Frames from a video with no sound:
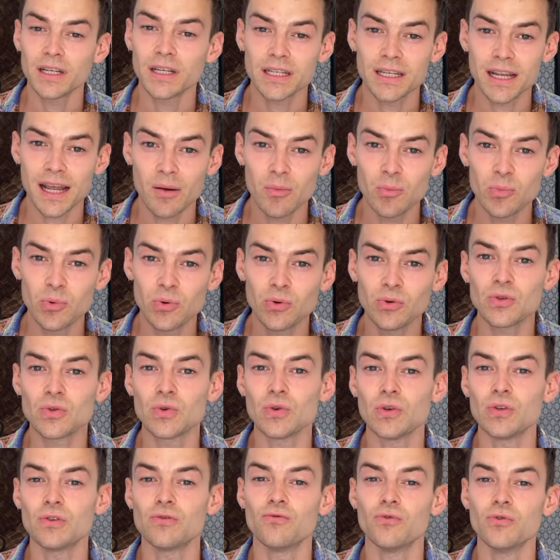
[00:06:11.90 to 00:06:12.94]
example, so
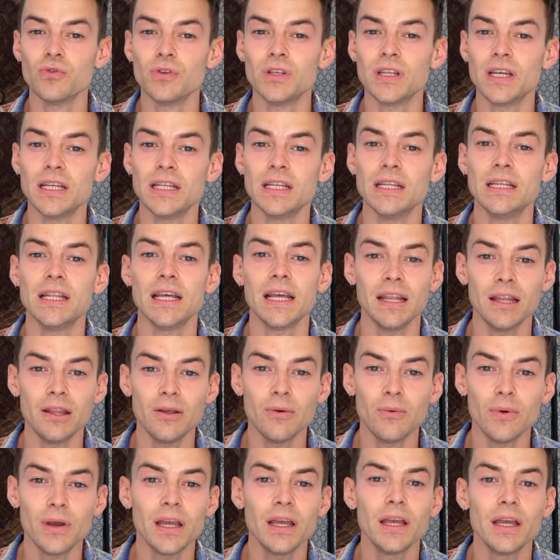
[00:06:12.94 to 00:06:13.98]
it's rotated in the
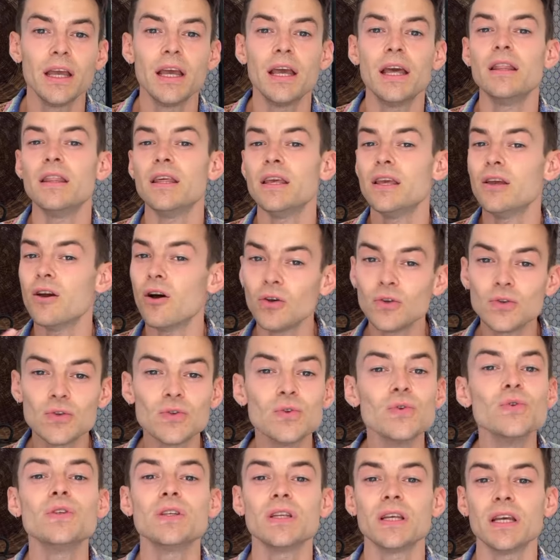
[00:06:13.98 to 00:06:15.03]
way, they also
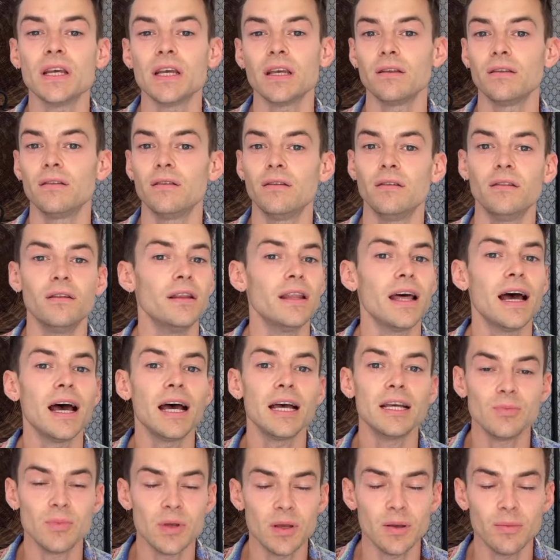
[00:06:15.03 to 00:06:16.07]
say that
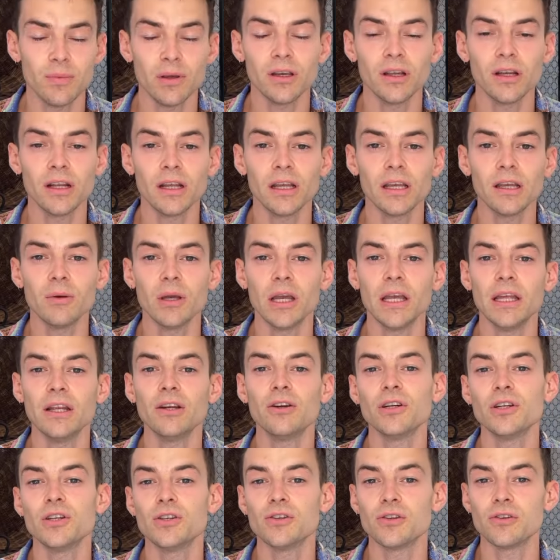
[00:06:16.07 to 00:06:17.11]
that is maybe going to
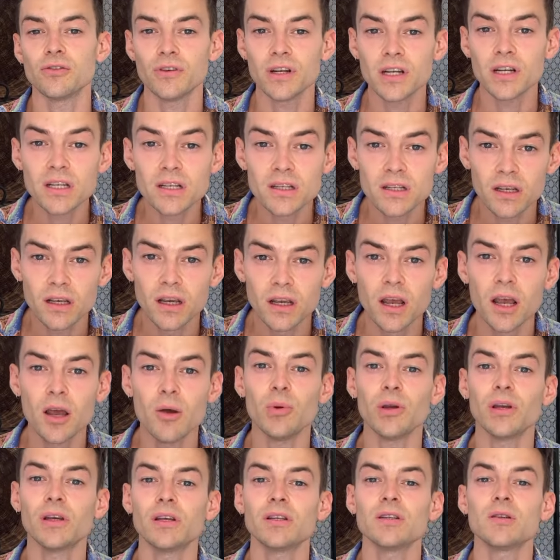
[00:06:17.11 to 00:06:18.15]
increase your risk,
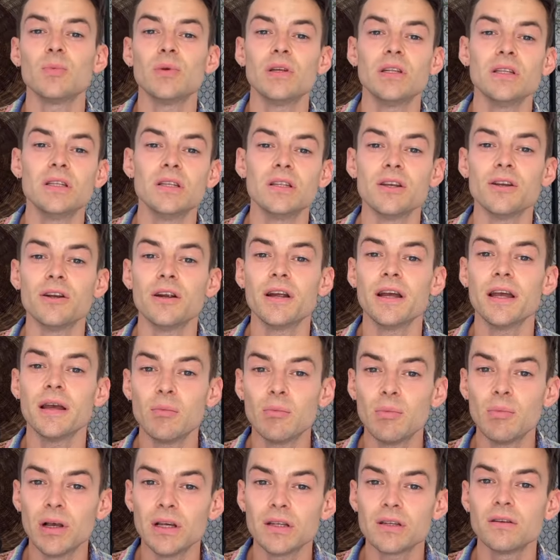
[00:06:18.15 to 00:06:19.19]
because it means that your hip
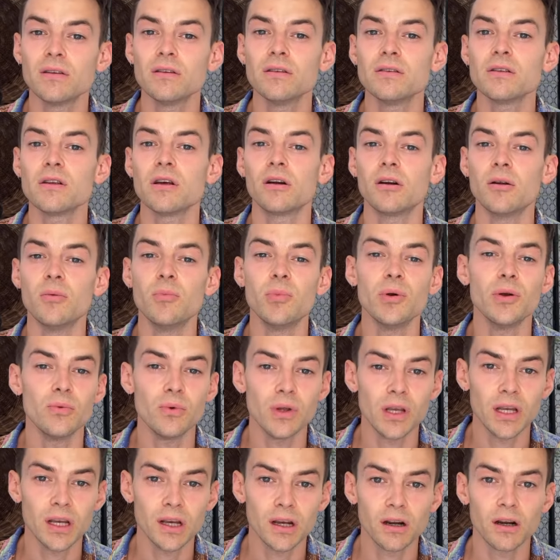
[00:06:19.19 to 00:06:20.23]
muscles are a bit
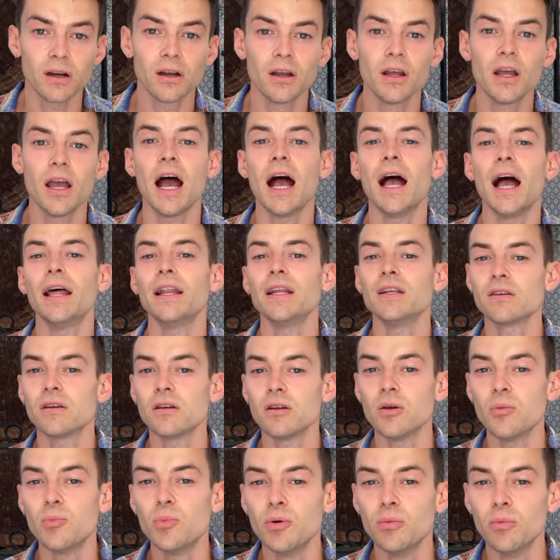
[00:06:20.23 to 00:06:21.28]
weaker and it's
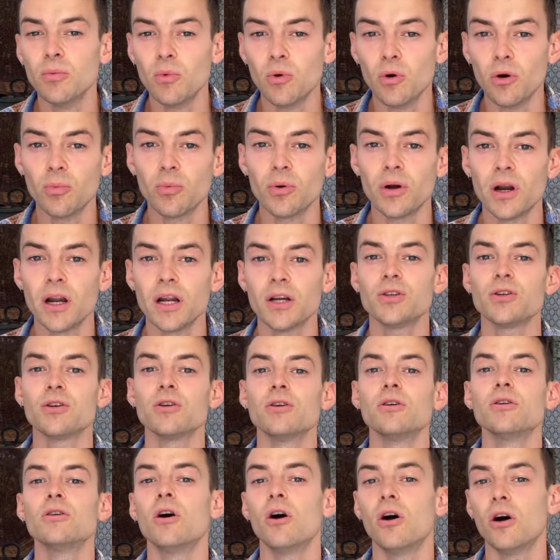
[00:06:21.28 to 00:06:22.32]
going to put more
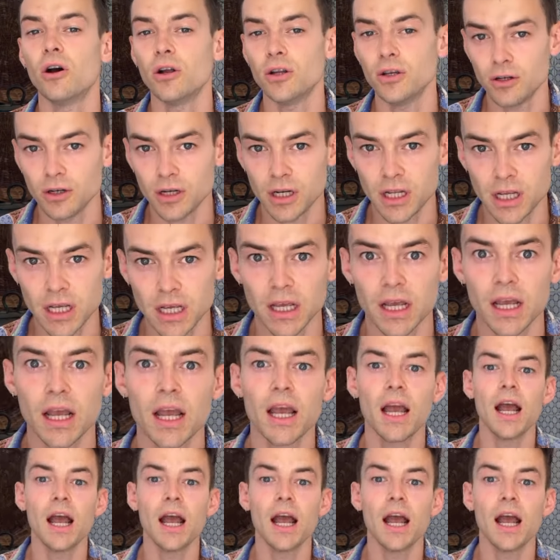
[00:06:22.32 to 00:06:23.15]
pressure on your knee.